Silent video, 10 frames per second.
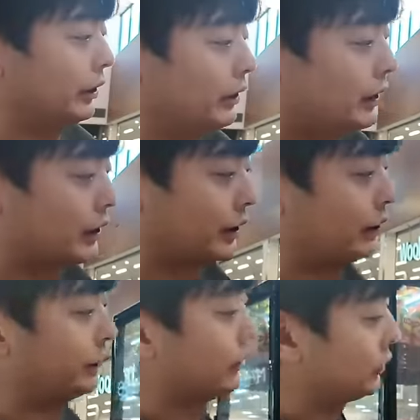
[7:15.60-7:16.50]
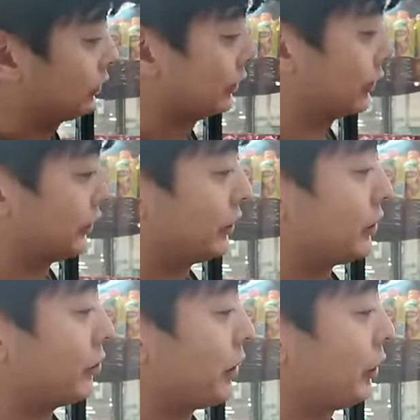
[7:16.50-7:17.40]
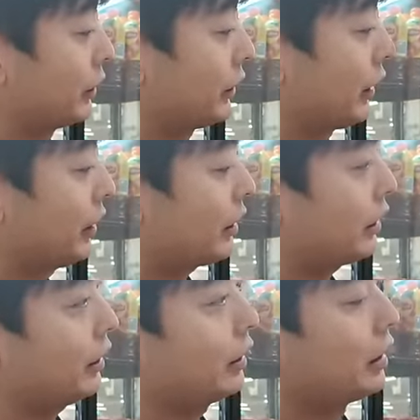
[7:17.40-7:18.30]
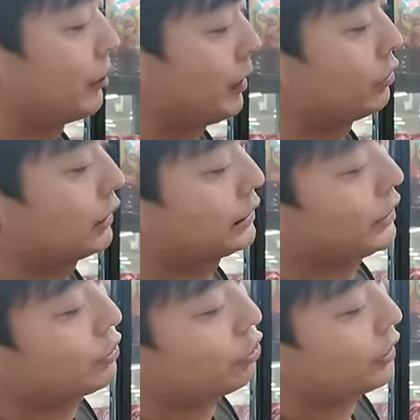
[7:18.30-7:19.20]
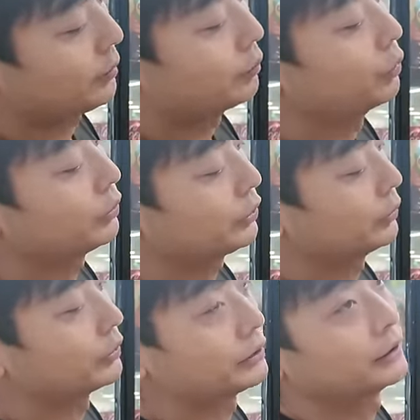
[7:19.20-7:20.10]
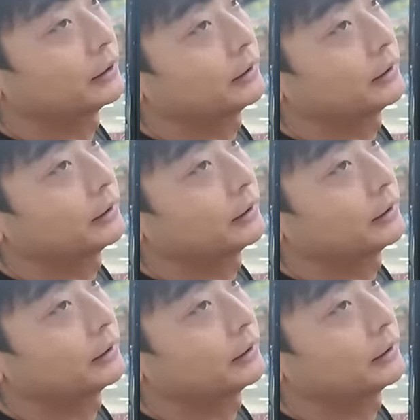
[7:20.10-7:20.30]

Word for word: signature sauce, onion, maybe the teriyaki. But you guys can try more sauce.